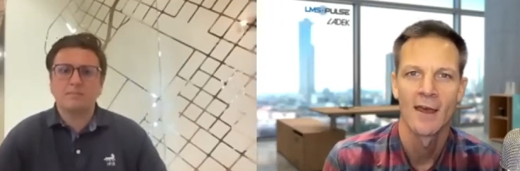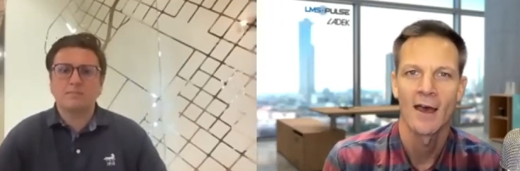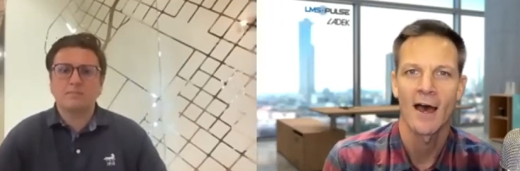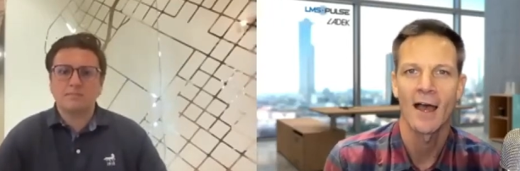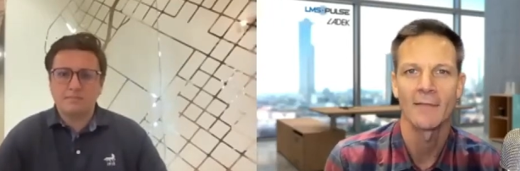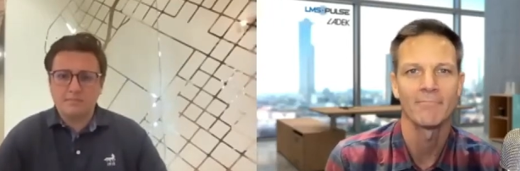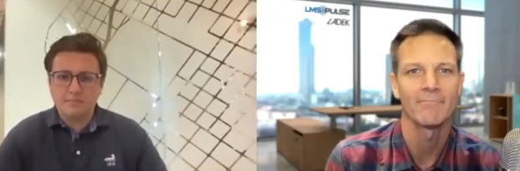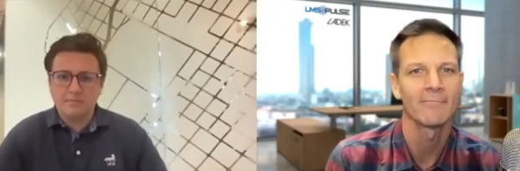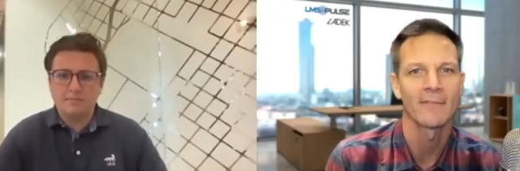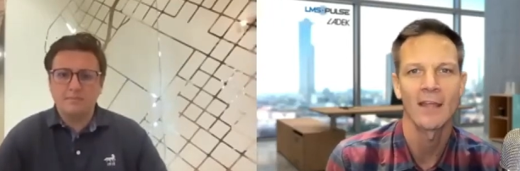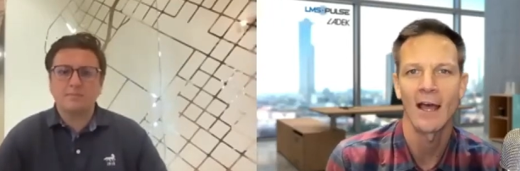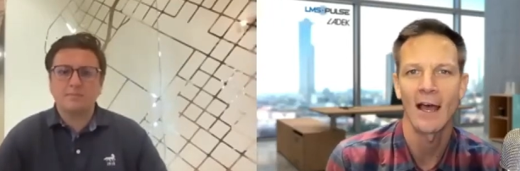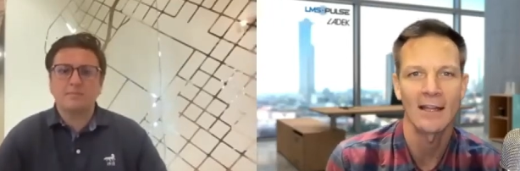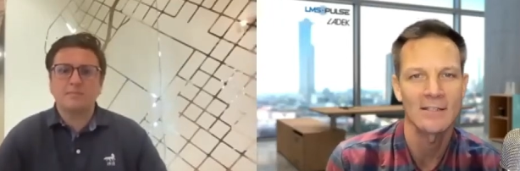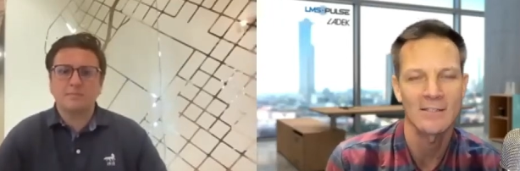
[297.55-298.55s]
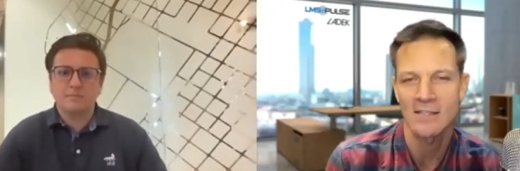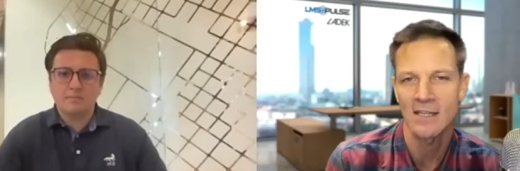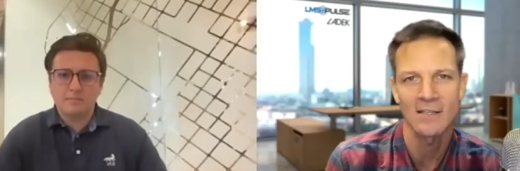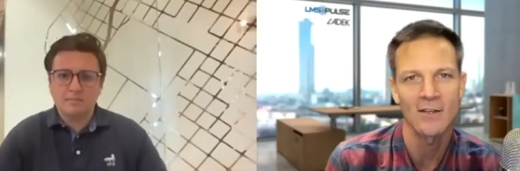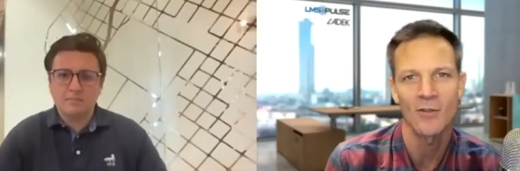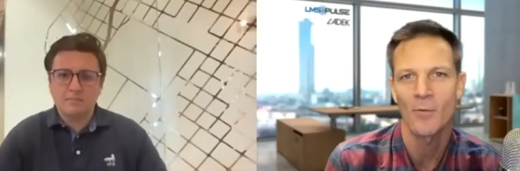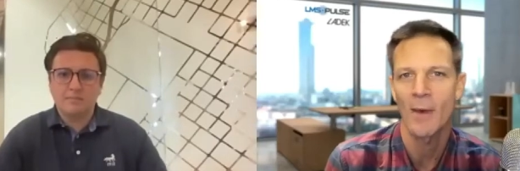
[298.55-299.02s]
Speaker 1: I'm yeah, I just need to
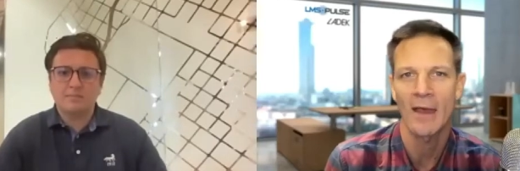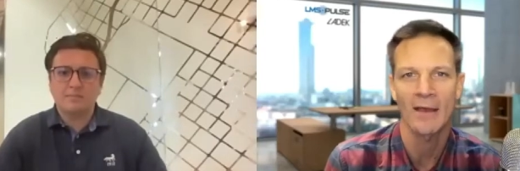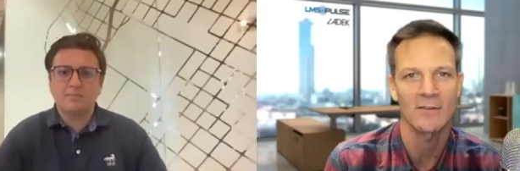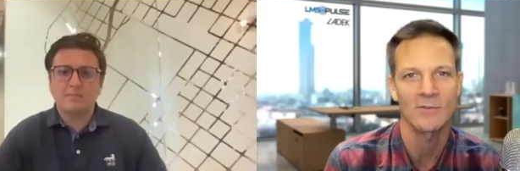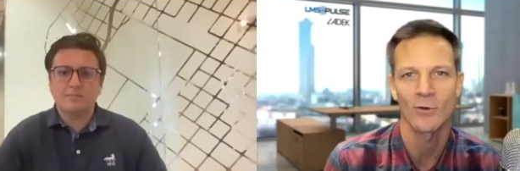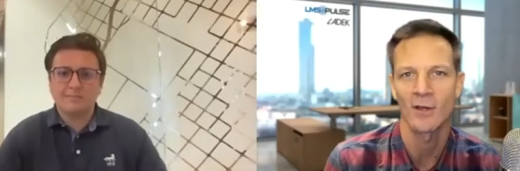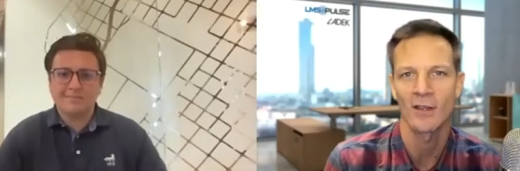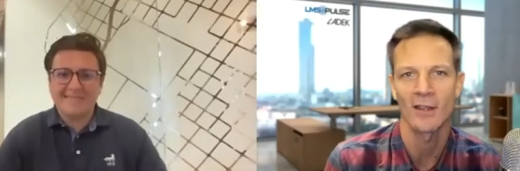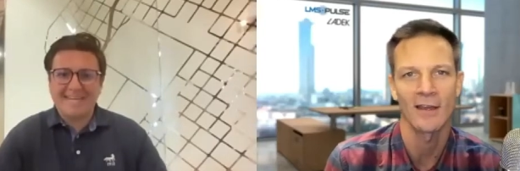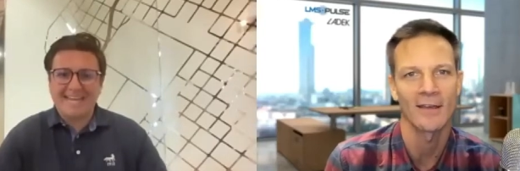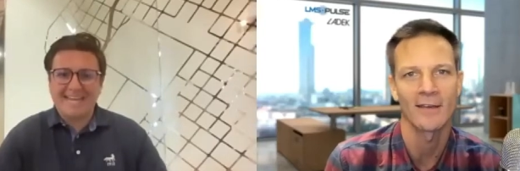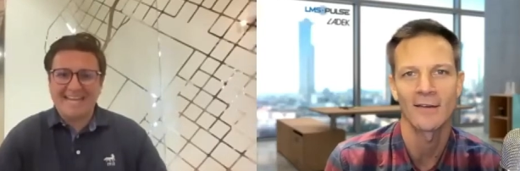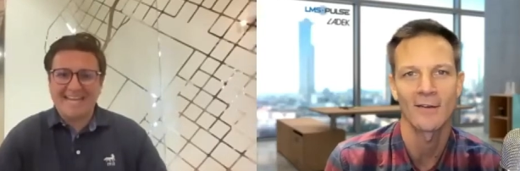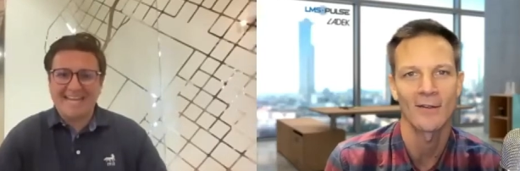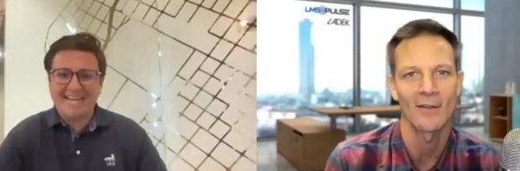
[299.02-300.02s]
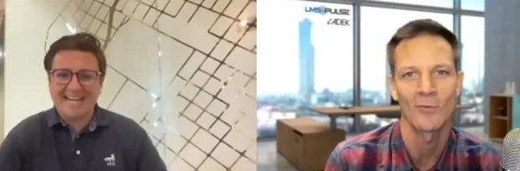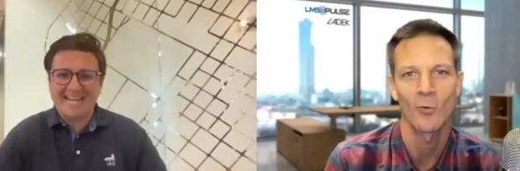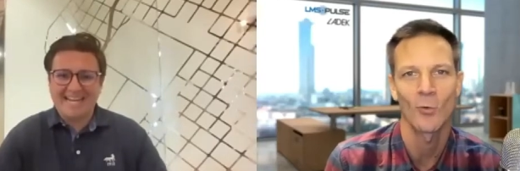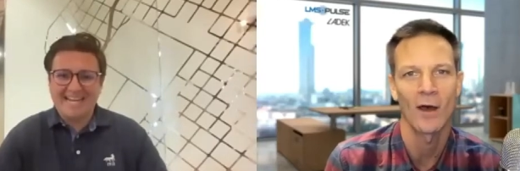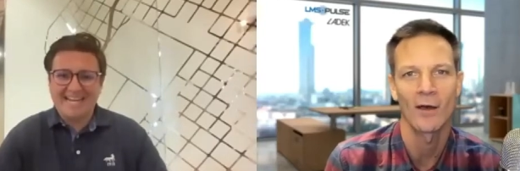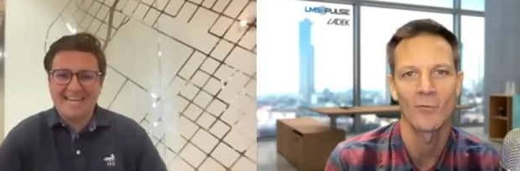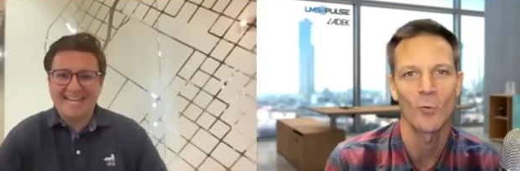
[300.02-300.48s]
know the backstory. Like
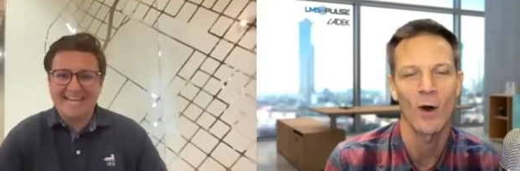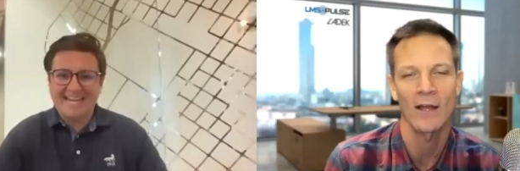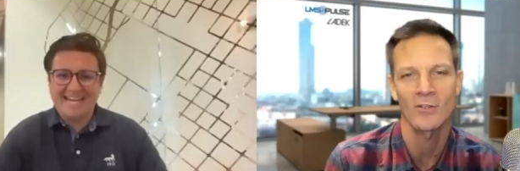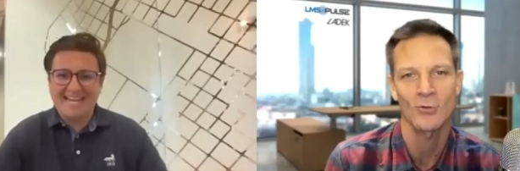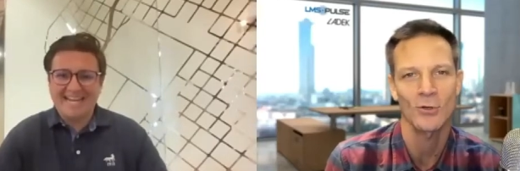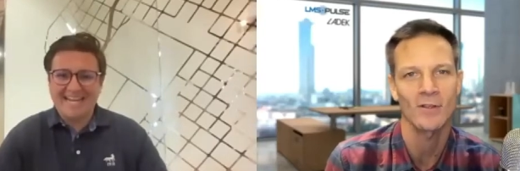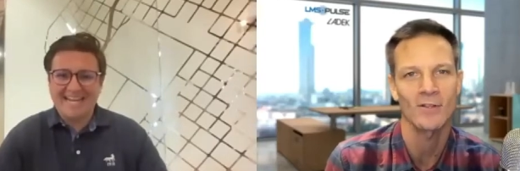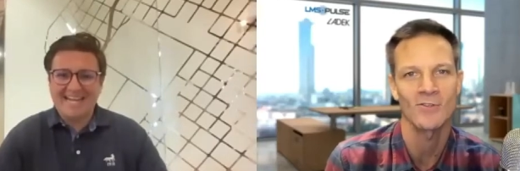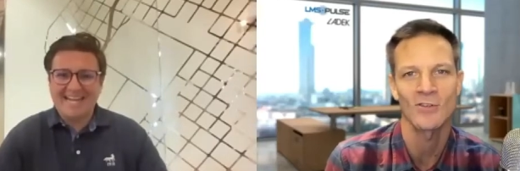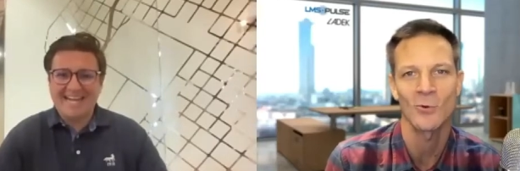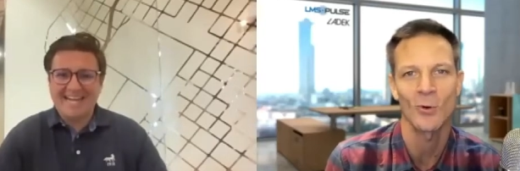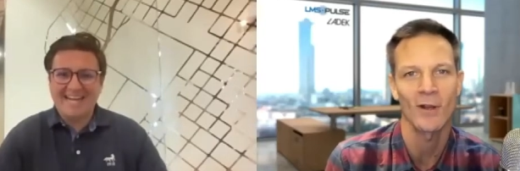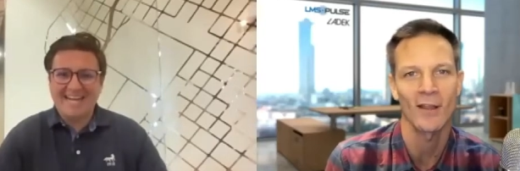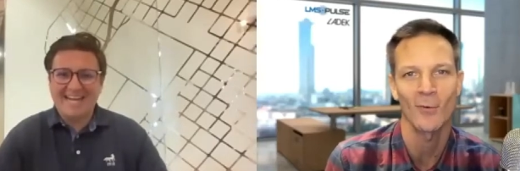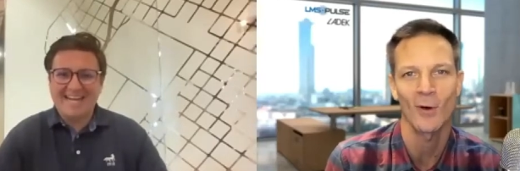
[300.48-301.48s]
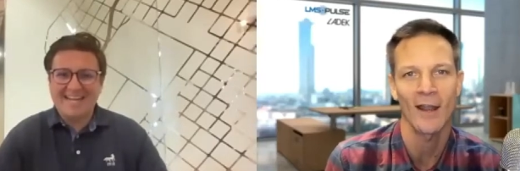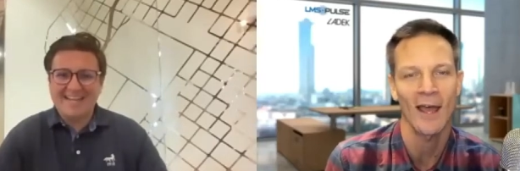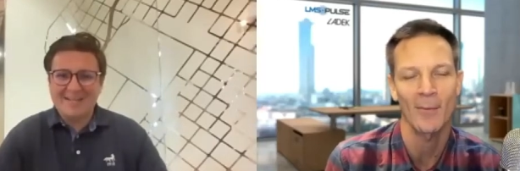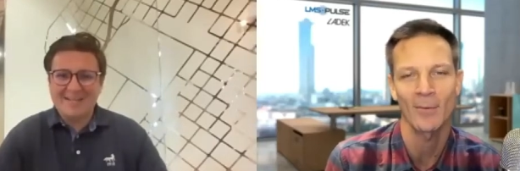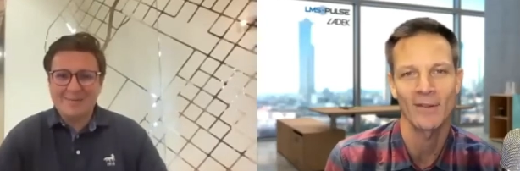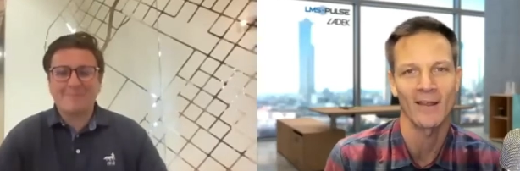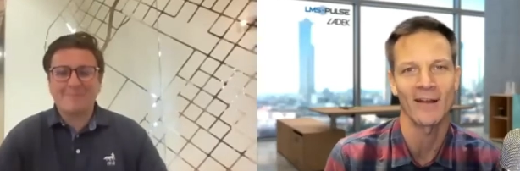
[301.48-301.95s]
wh- why Trilogy? What what
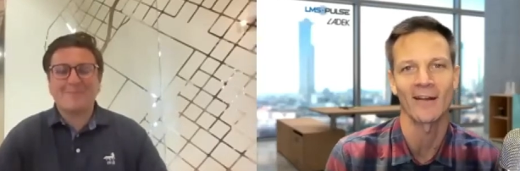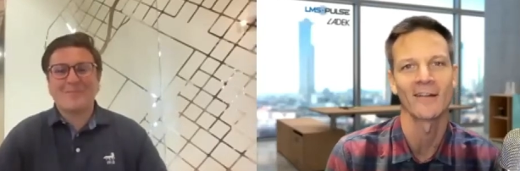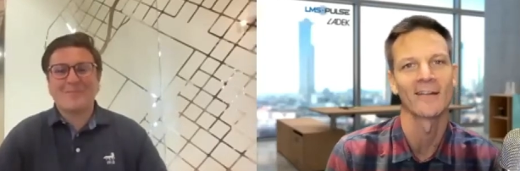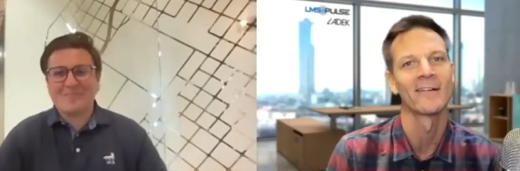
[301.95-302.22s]
happened there?